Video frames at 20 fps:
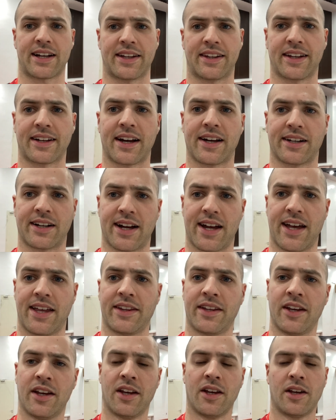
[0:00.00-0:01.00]
I think
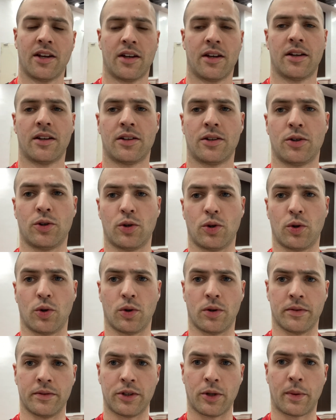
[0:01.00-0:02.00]
Iran,
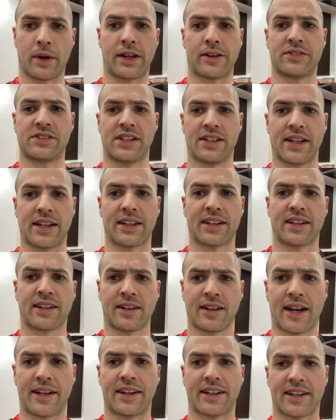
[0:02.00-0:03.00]
who you might have seen
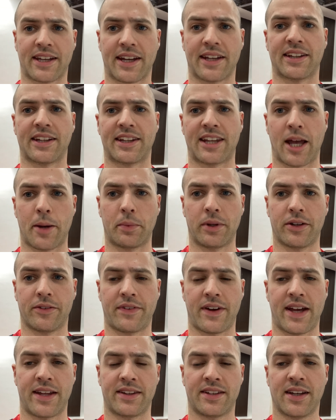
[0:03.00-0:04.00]
at the King of the Table
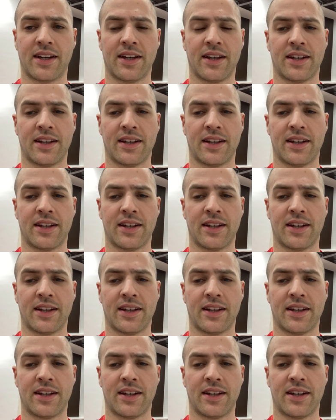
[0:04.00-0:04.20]
event.